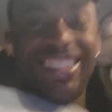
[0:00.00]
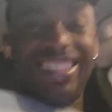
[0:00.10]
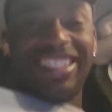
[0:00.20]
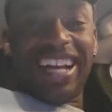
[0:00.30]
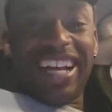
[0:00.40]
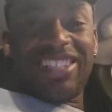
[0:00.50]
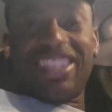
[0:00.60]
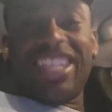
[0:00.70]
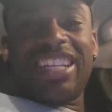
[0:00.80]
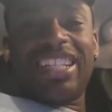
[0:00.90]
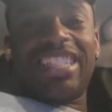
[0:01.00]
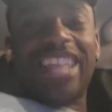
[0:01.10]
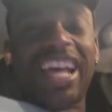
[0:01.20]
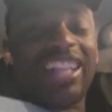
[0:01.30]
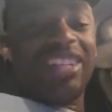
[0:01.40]
Guys are thinking
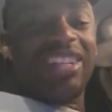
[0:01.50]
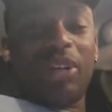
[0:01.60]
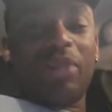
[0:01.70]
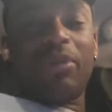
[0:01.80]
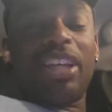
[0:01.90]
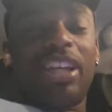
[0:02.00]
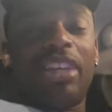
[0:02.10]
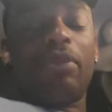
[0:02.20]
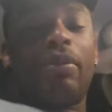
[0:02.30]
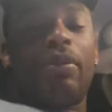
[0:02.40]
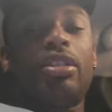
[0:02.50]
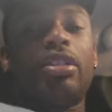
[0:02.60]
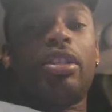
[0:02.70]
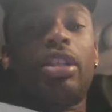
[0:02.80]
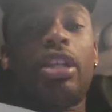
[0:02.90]
exactly what I'm thinking. But
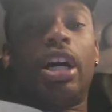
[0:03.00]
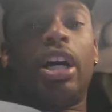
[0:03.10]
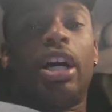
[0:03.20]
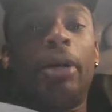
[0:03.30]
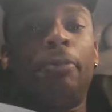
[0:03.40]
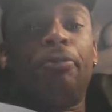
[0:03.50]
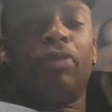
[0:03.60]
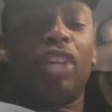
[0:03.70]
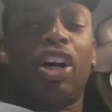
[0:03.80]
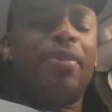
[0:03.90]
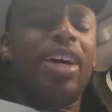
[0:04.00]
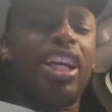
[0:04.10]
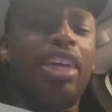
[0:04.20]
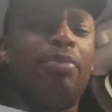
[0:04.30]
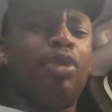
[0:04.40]
basically, talk about
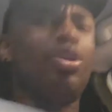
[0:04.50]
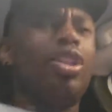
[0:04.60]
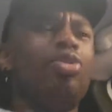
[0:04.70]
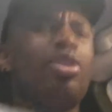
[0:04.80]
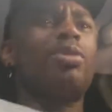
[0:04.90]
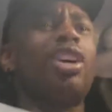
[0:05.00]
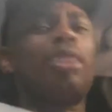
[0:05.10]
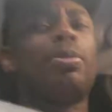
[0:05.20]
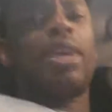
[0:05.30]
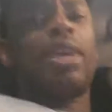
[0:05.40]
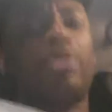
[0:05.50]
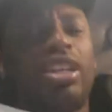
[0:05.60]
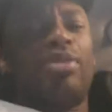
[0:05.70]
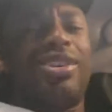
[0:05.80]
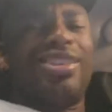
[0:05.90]
him. The reason why I'm talking about him
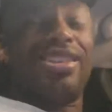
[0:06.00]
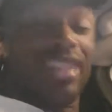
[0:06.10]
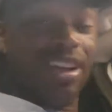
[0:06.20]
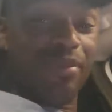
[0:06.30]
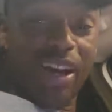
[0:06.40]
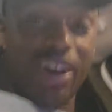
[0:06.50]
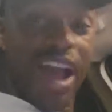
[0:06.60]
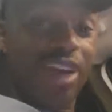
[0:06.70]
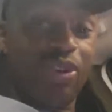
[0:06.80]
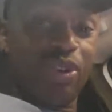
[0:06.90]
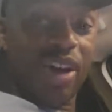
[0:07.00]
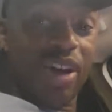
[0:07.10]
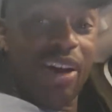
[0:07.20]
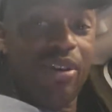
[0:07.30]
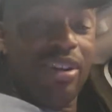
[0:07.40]
today, because somehow I don't know
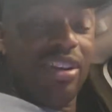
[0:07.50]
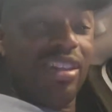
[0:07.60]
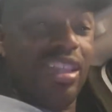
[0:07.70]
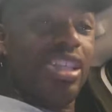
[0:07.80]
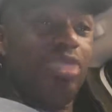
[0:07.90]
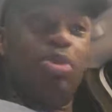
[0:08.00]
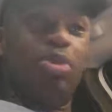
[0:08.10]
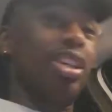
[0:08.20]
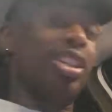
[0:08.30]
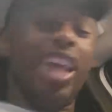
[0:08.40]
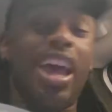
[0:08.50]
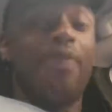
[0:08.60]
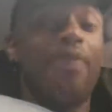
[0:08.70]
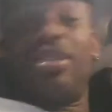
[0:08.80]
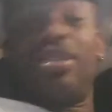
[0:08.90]
how this man
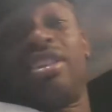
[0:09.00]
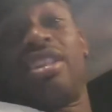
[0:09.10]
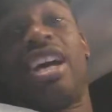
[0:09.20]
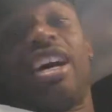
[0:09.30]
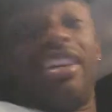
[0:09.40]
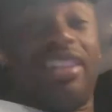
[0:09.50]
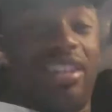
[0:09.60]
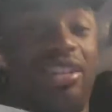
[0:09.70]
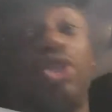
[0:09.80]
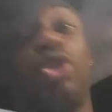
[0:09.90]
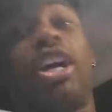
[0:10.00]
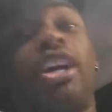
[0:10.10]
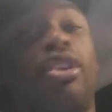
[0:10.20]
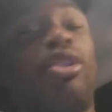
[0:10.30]
happened to get a tryout.